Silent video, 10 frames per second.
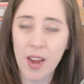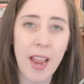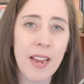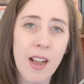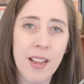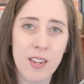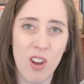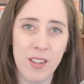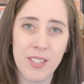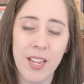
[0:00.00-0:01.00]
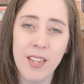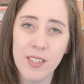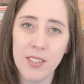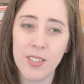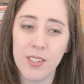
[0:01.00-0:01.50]
AI
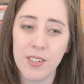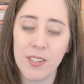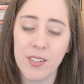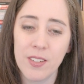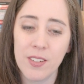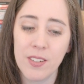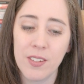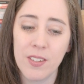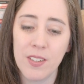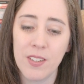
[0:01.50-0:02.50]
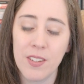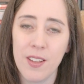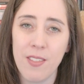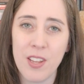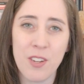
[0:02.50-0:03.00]
content,
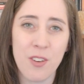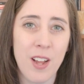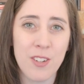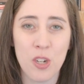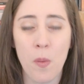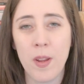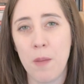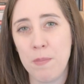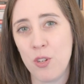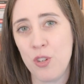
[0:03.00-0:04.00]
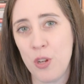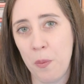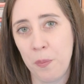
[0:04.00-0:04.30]
then you're not showing up as you.